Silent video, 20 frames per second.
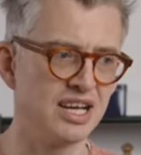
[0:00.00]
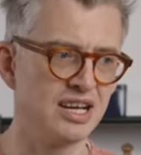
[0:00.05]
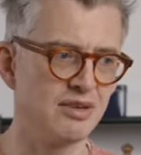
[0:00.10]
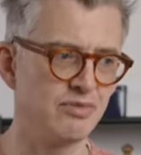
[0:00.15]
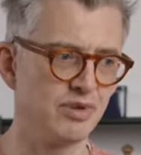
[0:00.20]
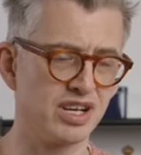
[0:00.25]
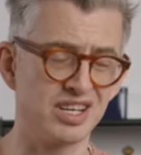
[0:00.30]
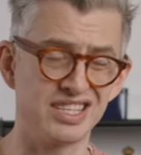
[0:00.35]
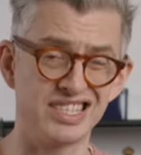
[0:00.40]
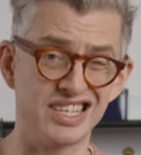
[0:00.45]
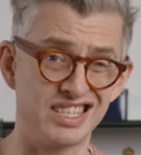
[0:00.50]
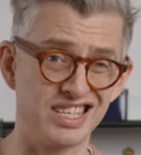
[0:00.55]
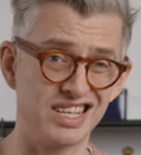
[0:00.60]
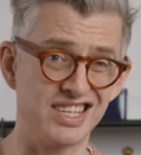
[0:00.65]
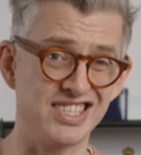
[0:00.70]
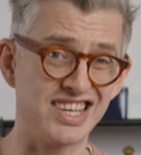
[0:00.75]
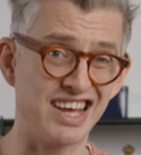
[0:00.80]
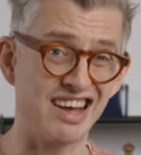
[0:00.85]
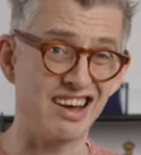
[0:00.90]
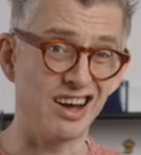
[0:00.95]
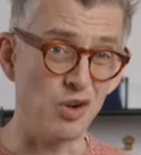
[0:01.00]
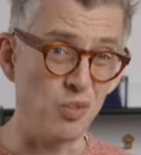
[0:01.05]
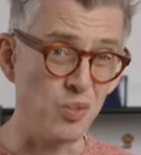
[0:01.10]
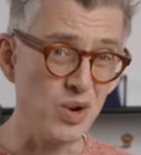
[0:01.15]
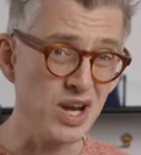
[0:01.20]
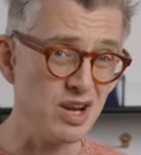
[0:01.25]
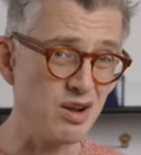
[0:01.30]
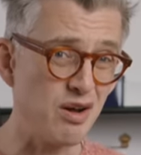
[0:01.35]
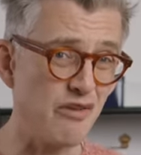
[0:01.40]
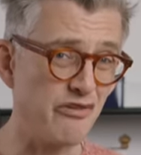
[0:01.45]
Because it turns out our
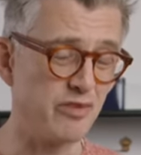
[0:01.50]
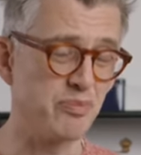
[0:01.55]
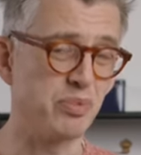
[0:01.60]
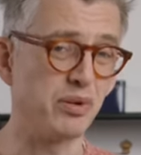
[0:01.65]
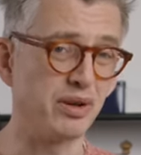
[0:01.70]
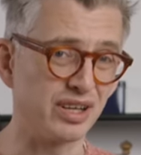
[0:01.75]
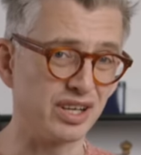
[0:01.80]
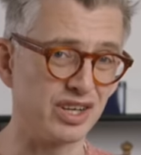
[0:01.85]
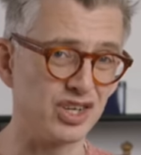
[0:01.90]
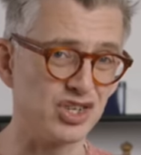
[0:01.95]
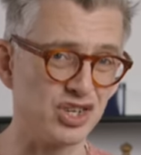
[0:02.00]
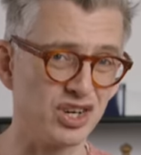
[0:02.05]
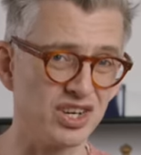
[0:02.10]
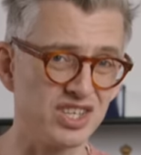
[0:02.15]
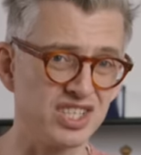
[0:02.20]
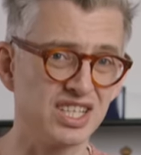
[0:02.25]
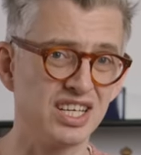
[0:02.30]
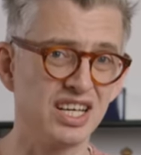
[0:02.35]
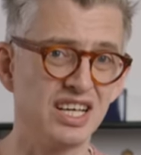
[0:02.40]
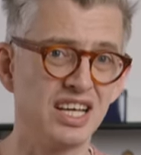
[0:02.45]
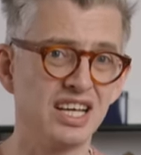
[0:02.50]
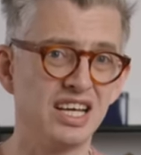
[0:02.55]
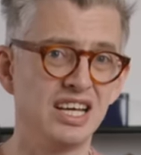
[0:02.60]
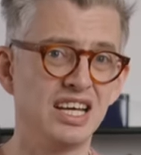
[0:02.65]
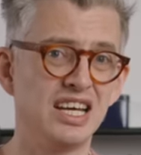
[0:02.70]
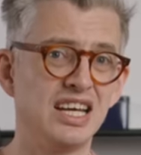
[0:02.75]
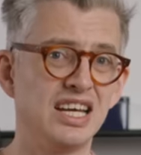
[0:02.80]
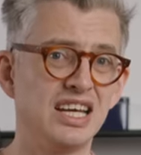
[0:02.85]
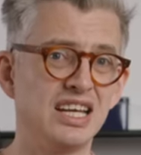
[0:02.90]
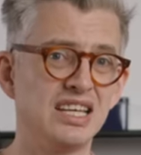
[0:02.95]
window for pulling a shot
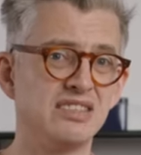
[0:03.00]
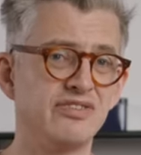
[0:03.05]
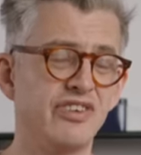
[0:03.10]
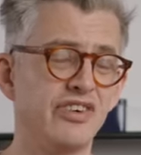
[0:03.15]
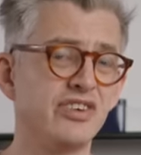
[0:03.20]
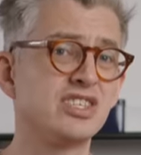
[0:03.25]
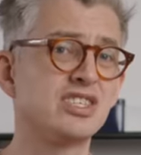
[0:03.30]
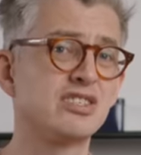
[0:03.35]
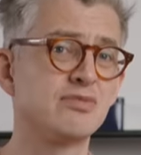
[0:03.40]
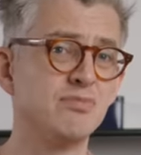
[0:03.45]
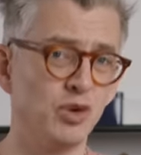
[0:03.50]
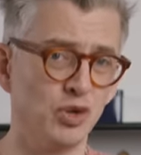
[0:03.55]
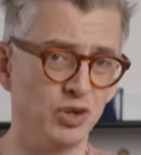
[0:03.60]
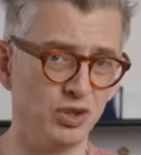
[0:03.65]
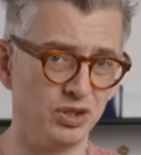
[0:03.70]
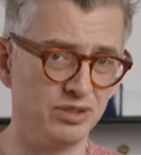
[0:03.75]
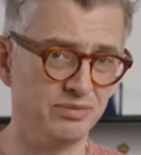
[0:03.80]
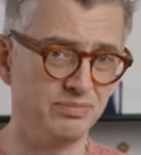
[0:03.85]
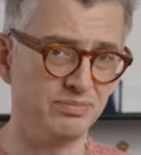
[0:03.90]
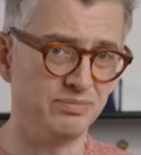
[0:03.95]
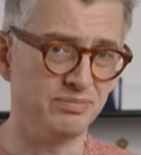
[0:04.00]
is very small.